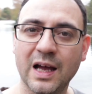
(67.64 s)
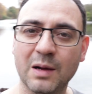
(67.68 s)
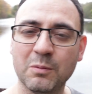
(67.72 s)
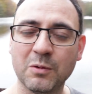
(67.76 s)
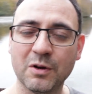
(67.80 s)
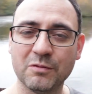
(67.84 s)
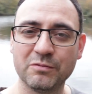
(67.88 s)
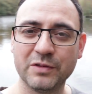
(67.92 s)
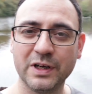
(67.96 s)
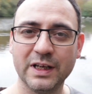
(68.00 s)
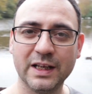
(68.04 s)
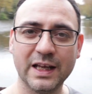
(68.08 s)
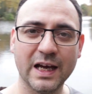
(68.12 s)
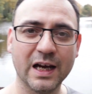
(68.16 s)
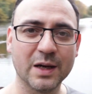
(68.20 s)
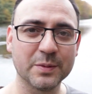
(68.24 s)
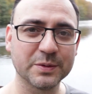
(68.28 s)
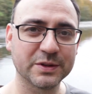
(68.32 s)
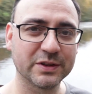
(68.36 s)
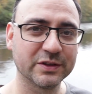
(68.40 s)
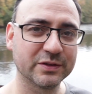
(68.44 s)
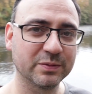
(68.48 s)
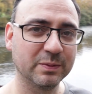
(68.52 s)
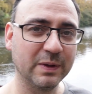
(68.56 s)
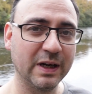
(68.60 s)
And what really
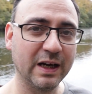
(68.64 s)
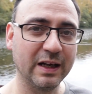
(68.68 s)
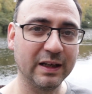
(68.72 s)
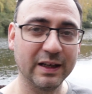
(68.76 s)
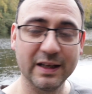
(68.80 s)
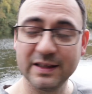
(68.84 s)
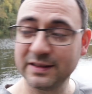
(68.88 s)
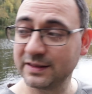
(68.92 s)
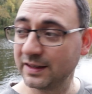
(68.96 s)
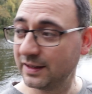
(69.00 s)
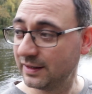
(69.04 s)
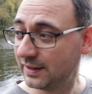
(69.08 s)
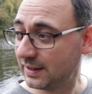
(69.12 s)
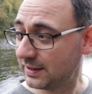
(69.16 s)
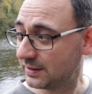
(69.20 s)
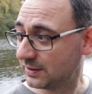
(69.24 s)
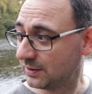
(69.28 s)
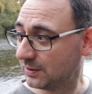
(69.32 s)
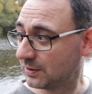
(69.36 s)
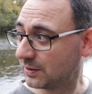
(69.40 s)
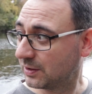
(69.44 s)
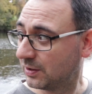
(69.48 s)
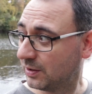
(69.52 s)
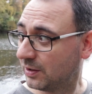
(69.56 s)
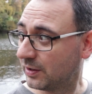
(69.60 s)
helps as well is that this
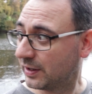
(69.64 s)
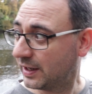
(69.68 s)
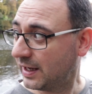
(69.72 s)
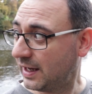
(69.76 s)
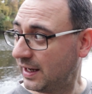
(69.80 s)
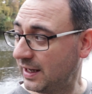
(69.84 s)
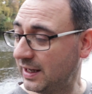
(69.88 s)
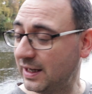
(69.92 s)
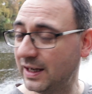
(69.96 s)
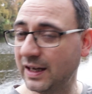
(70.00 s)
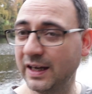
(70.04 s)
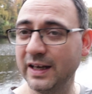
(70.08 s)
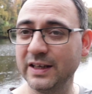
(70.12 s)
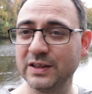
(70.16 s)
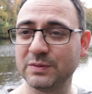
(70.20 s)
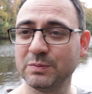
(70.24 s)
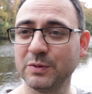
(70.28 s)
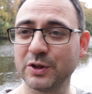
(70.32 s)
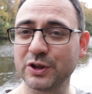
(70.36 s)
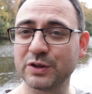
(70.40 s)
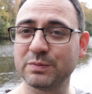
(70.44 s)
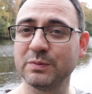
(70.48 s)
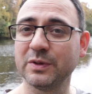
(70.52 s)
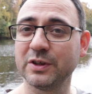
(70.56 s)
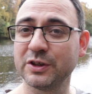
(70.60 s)
little corner here is
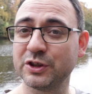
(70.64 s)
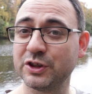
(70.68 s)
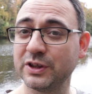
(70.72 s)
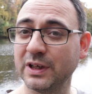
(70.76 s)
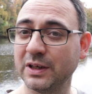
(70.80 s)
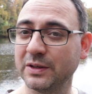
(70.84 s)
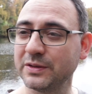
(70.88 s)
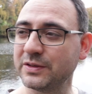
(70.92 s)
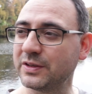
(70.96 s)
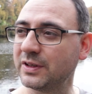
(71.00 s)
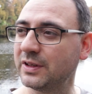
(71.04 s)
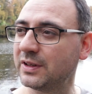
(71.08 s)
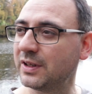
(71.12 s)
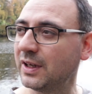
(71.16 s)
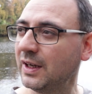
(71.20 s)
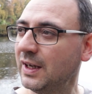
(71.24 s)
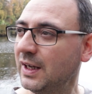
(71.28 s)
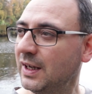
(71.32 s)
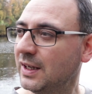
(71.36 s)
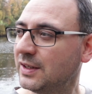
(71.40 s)
much more sheltered,